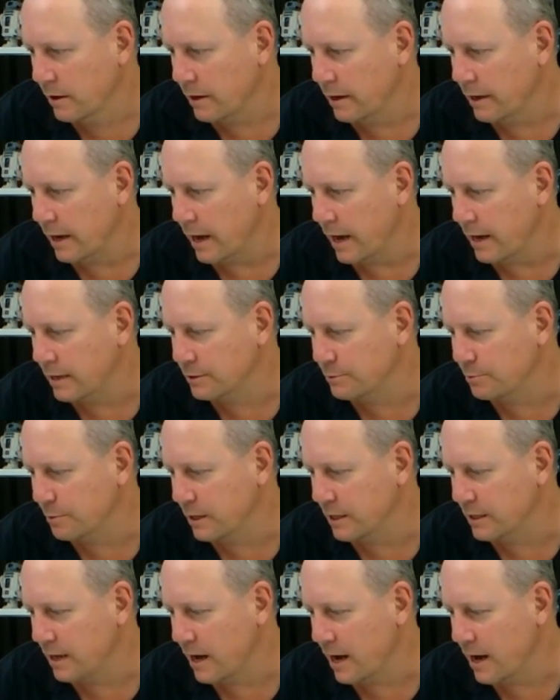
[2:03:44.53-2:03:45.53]
It has
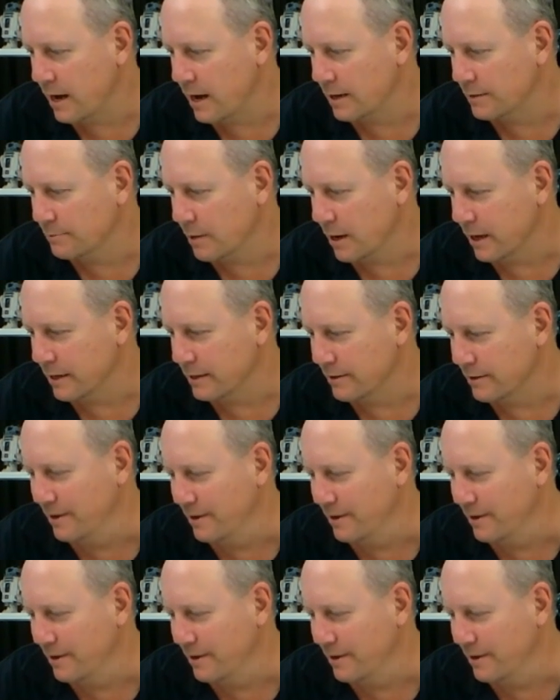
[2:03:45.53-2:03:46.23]
been hard, mate.